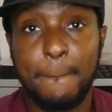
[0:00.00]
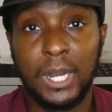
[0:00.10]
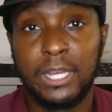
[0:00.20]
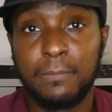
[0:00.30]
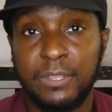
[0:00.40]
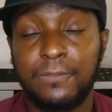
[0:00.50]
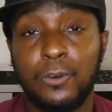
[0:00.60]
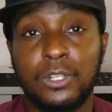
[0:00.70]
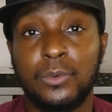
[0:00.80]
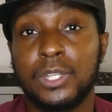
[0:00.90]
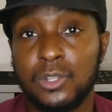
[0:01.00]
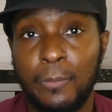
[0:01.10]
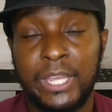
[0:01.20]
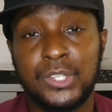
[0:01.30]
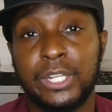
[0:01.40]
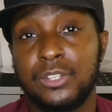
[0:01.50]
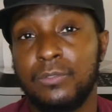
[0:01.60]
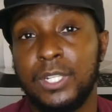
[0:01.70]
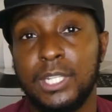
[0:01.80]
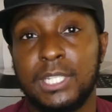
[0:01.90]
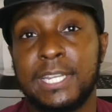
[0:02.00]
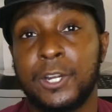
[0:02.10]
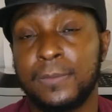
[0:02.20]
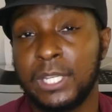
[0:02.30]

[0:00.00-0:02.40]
But before doing so, make sure that you read the terms